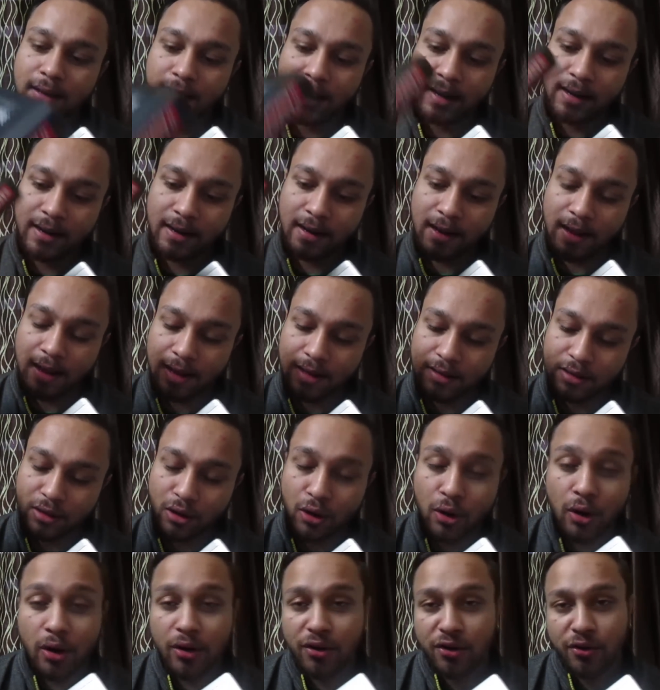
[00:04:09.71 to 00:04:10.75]
It has a
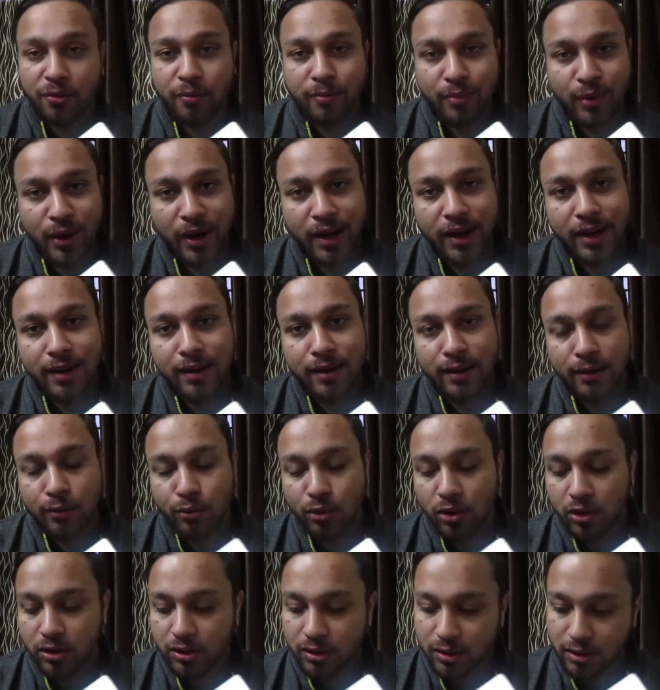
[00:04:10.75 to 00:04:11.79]
lot of practical
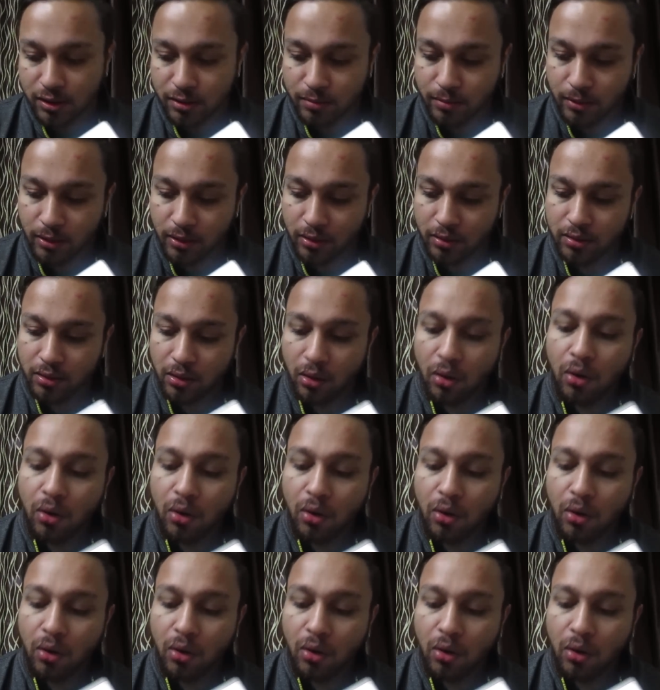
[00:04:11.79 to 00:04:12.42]
advices because